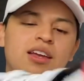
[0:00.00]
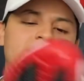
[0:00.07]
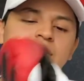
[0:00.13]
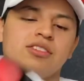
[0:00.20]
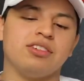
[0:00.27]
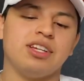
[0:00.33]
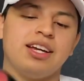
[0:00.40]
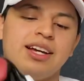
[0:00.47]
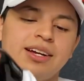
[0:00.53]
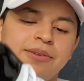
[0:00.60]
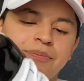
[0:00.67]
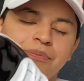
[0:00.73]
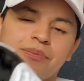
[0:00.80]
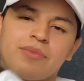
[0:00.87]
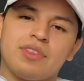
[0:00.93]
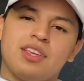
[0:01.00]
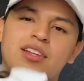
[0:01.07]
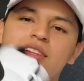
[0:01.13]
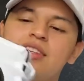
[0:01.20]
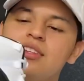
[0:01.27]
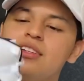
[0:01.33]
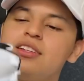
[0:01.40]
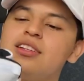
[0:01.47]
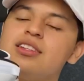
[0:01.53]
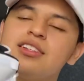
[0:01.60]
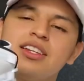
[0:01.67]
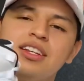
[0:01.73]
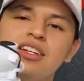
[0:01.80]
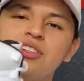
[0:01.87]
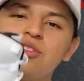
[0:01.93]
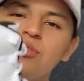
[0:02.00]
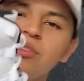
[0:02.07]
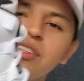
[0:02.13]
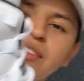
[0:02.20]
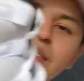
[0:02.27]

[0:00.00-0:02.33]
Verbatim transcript: So yeah, let's get into it.